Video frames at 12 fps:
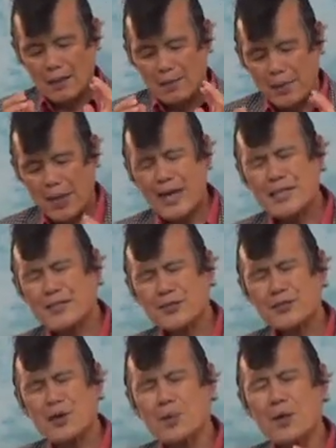
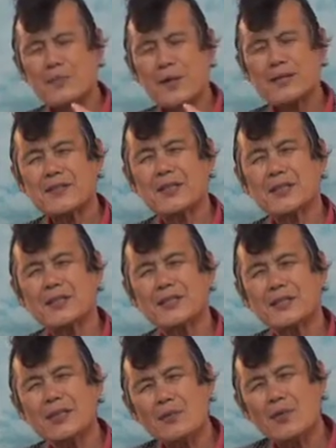Passover
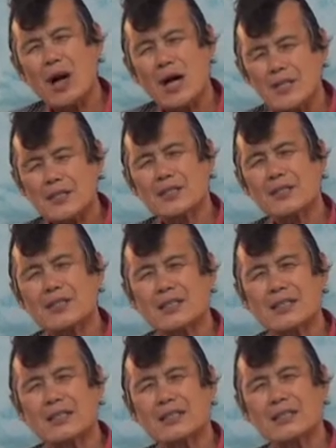message give us
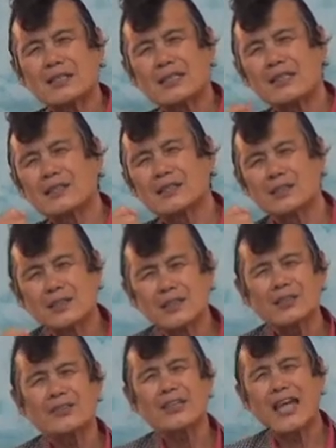the
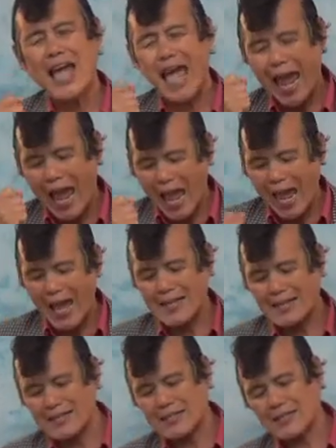good
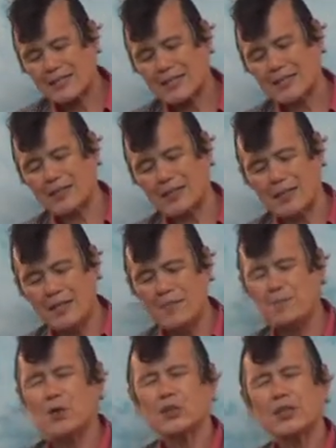answer,
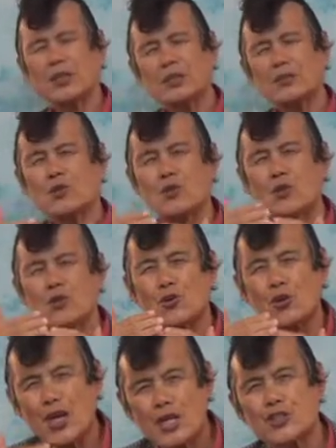important
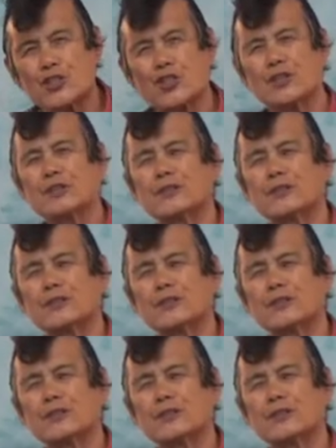question